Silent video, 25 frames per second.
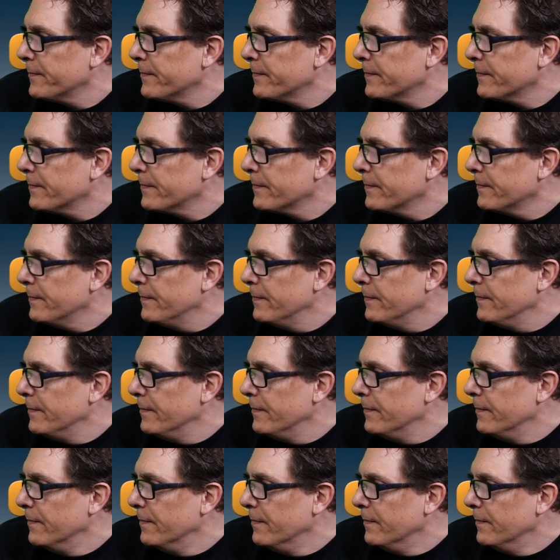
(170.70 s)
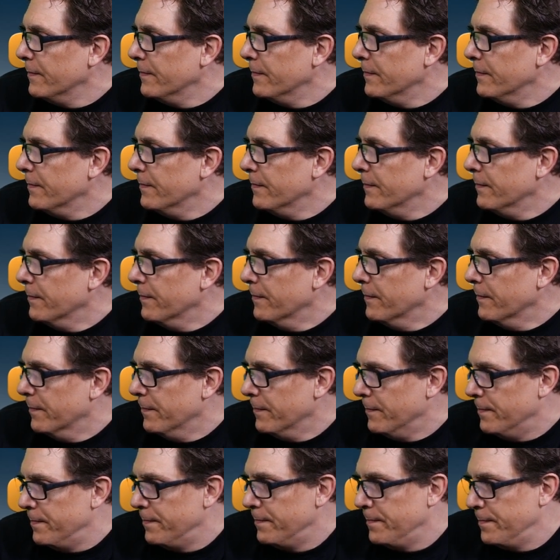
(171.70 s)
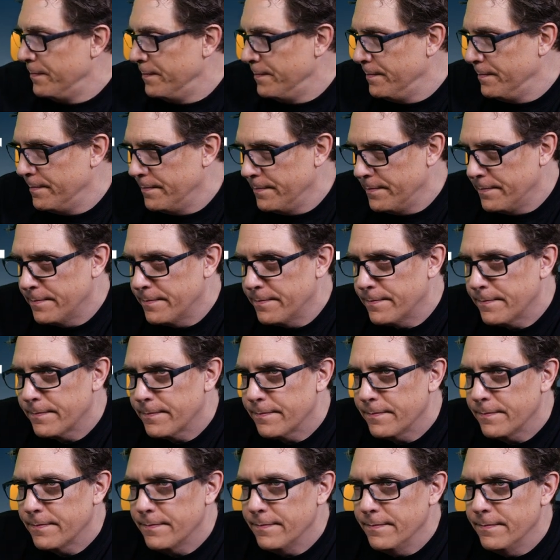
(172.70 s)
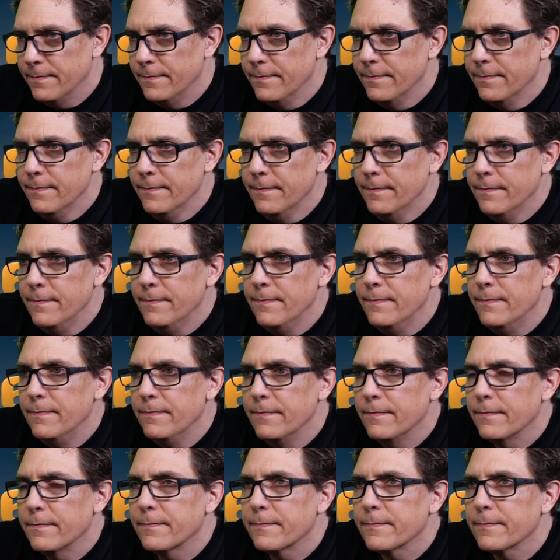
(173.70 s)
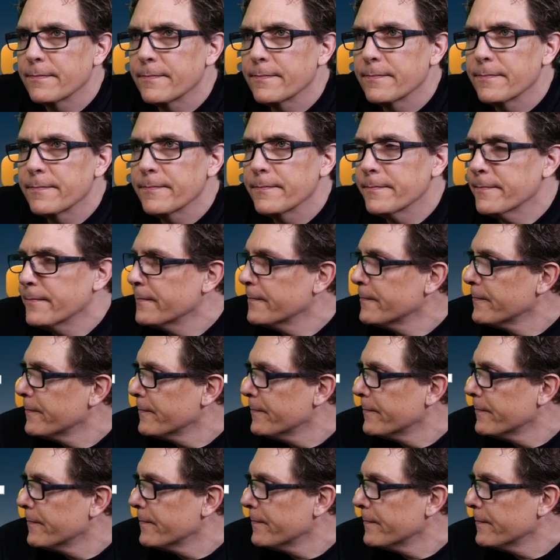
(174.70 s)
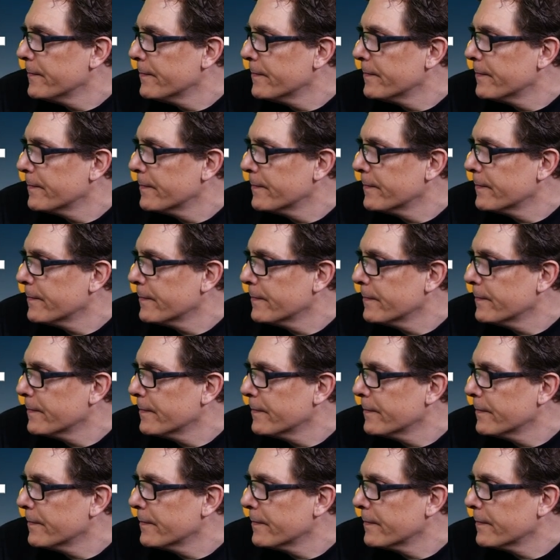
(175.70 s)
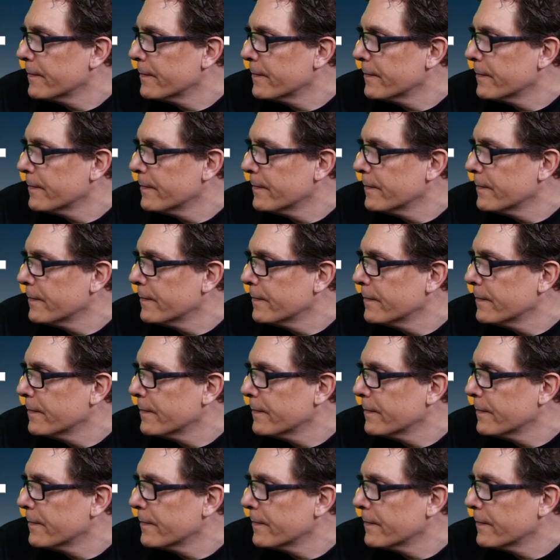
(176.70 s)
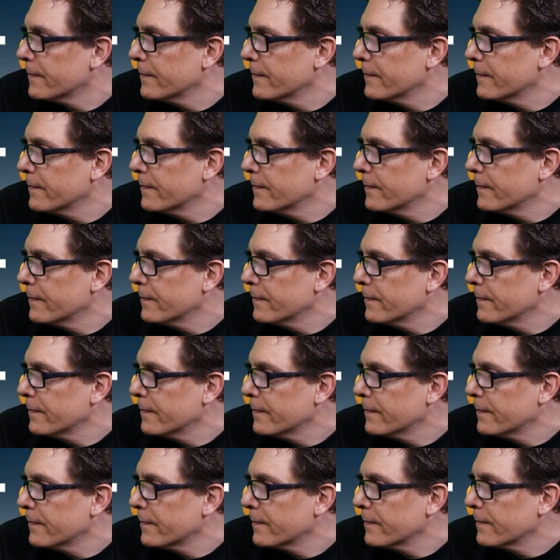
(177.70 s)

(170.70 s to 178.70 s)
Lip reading: [no speech]